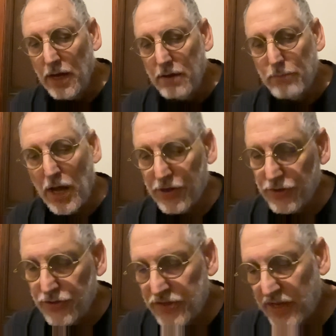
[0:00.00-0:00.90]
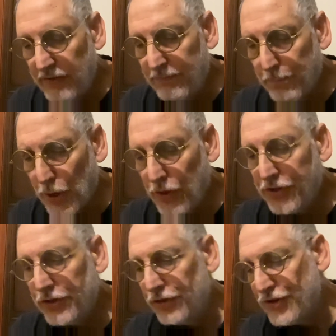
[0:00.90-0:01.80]
Mothers give birth
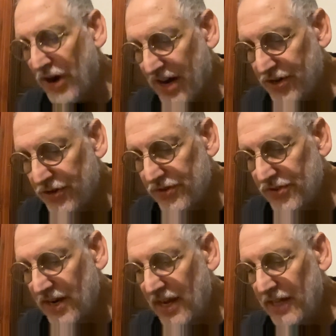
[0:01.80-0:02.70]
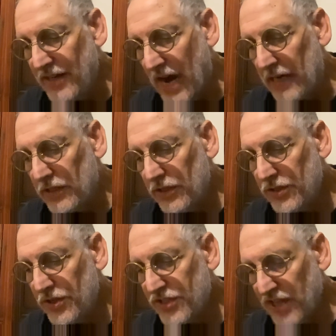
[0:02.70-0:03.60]
to daughters, not
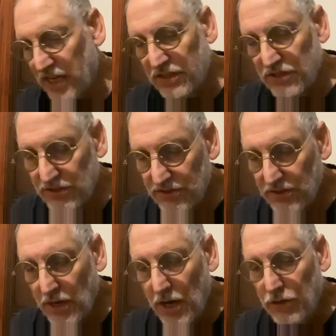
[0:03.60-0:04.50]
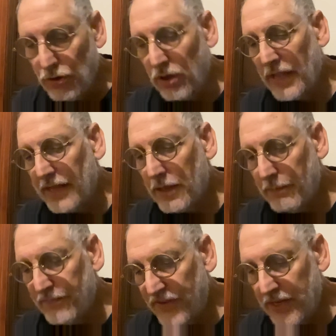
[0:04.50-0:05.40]
to sons, nor let them
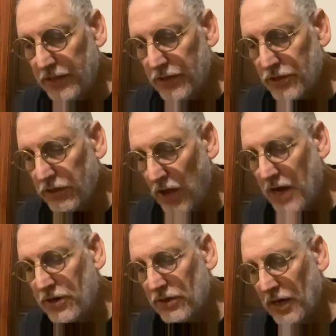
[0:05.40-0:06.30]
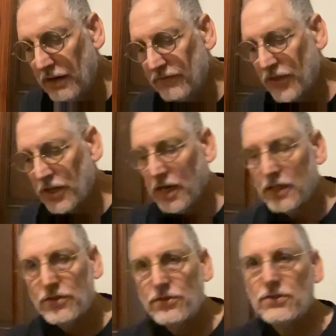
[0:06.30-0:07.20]
feed the slaughter of the
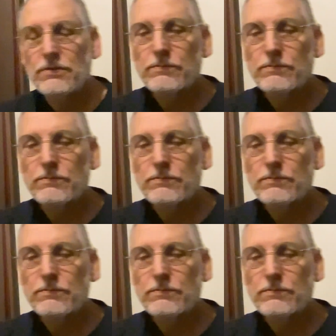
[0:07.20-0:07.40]
guns.